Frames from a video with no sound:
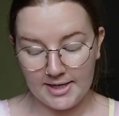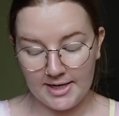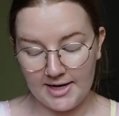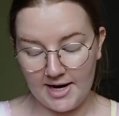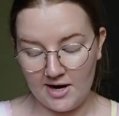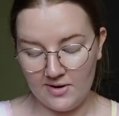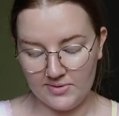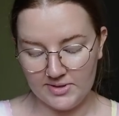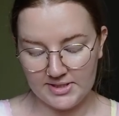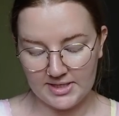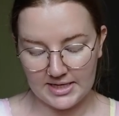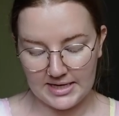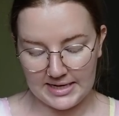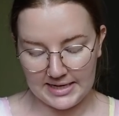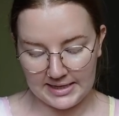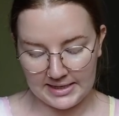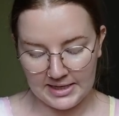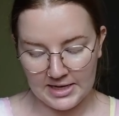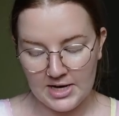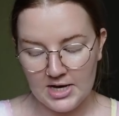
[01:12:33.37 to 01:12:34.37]
And I was
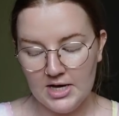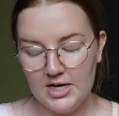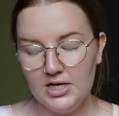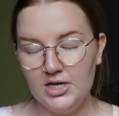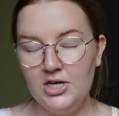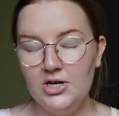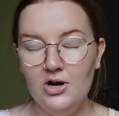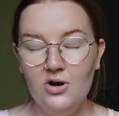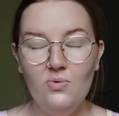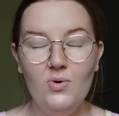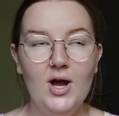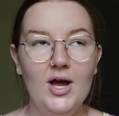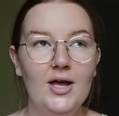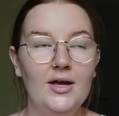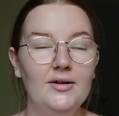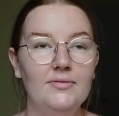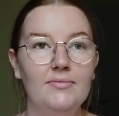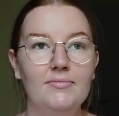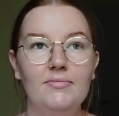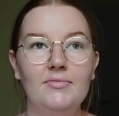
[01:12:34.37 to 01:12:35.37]
like, you know
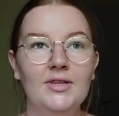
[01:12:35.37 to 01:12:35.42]
what?